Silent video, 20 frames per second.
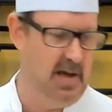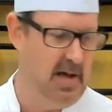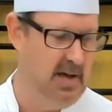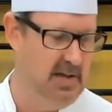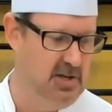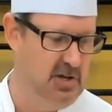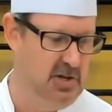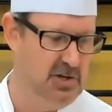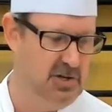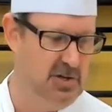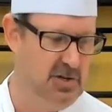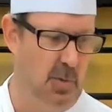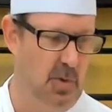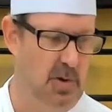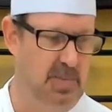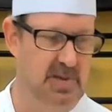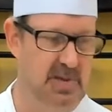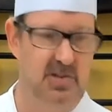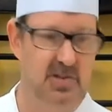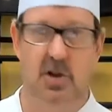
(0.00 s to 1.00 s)
You just don't want
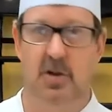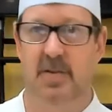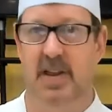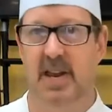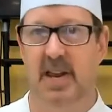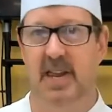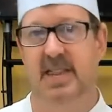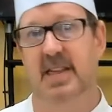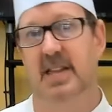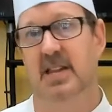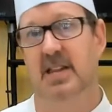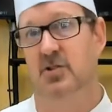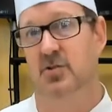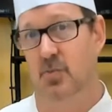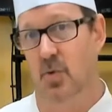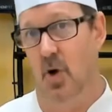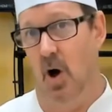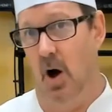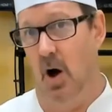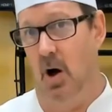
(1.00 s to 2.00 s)
to be serving anything that's
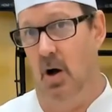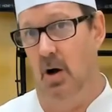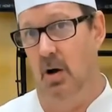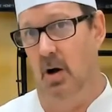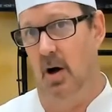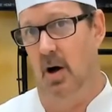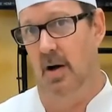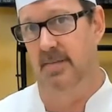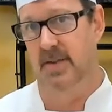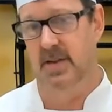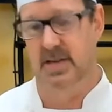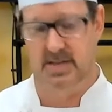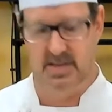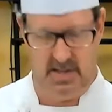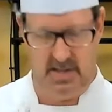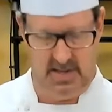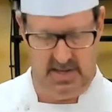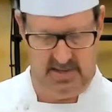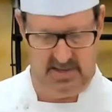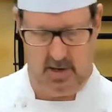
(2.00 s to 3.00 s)
raw,
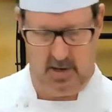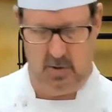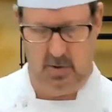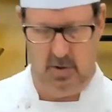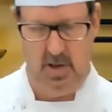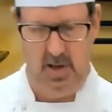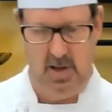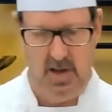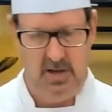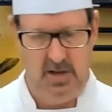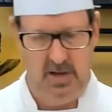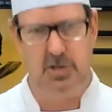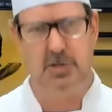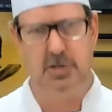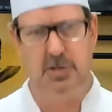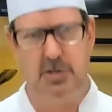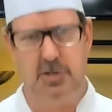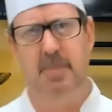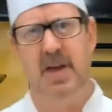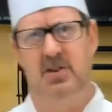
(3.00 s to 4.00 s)
obviously. So just
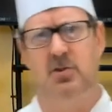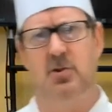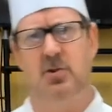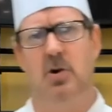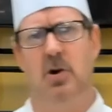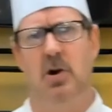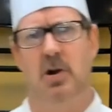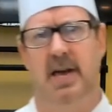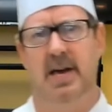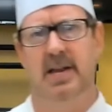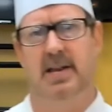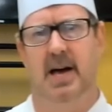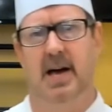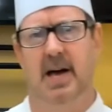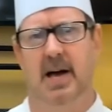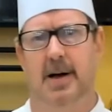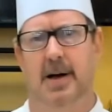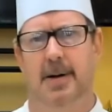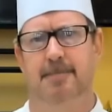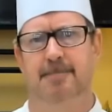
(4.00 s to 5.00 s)
make sure
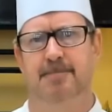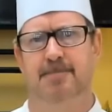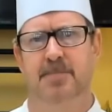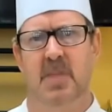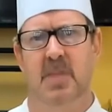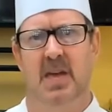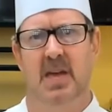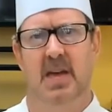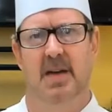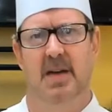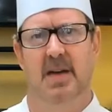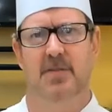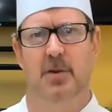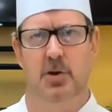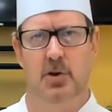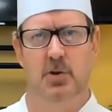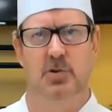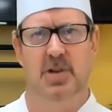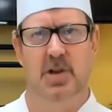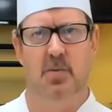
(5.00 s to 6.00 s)
that if you're
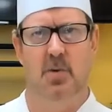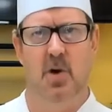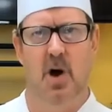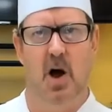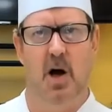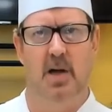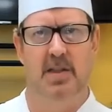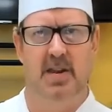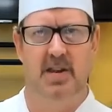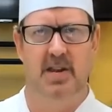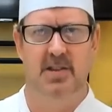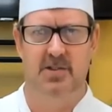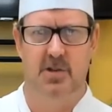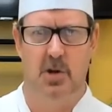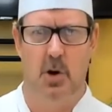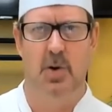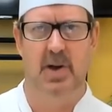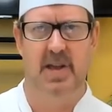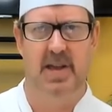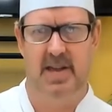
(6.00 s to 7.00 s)
using raw, that it's
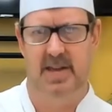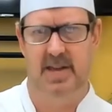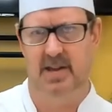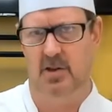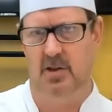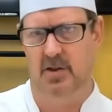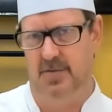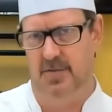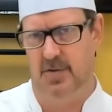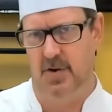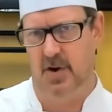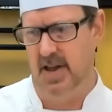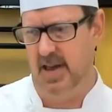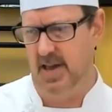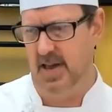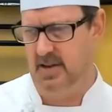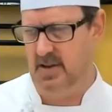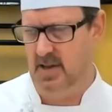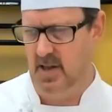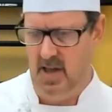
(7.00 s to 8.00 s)
going in on the front
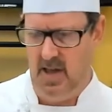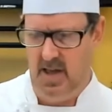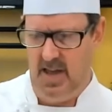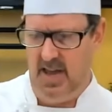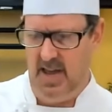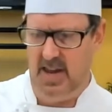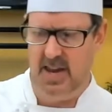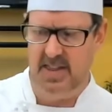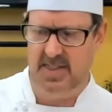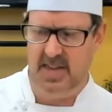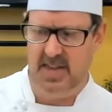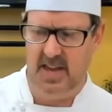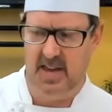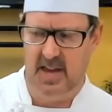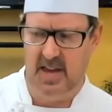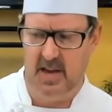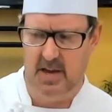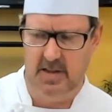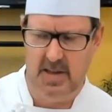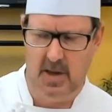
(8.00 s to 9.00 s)
end. Anything
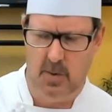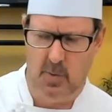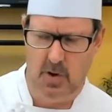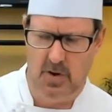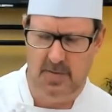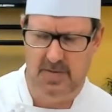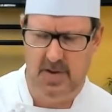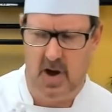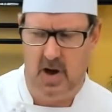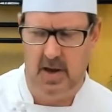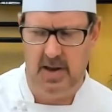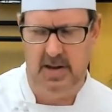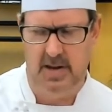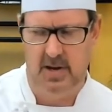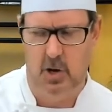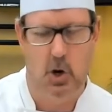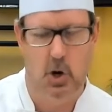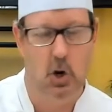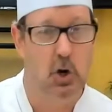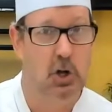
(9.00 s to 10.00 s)
that would have gone in
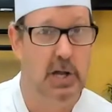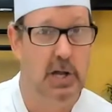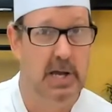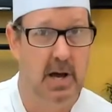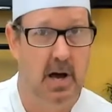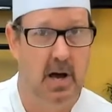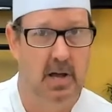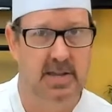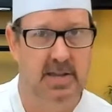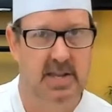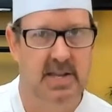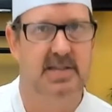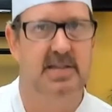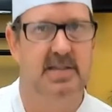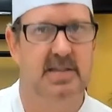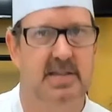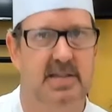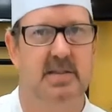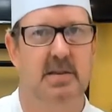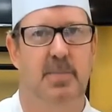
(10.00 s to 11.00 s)
early on
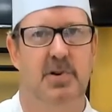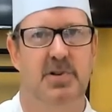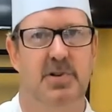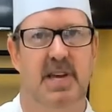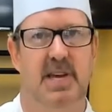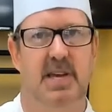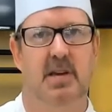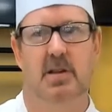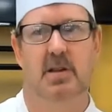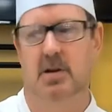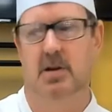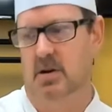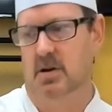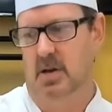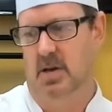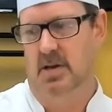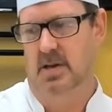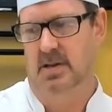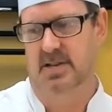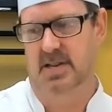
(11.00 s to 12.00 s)
this particular
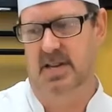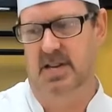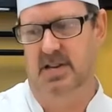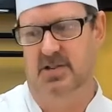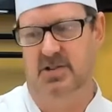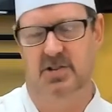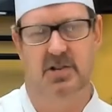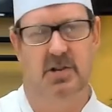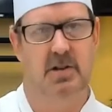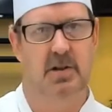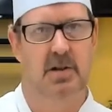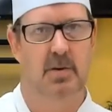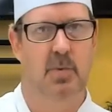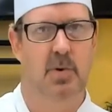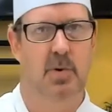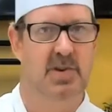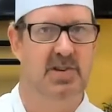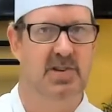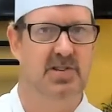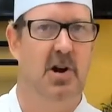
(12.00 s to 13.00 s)
dish
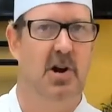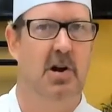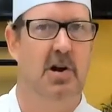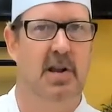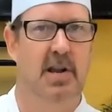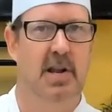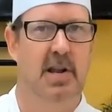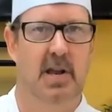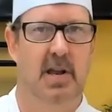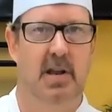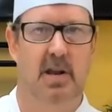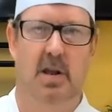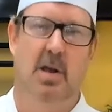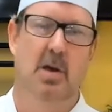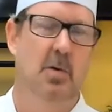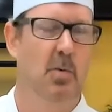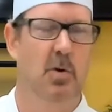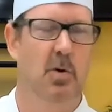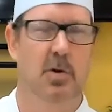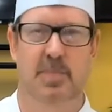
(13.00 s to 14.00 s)
when we started it
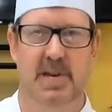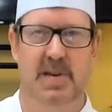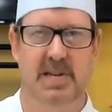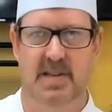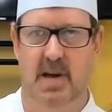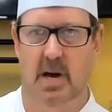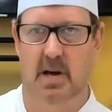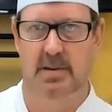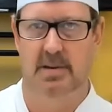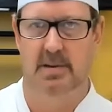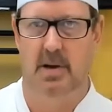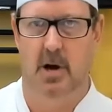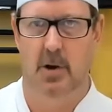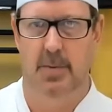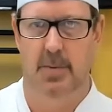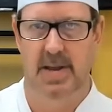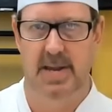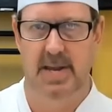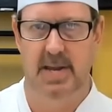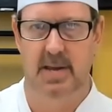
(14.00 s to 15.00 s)
would be done already.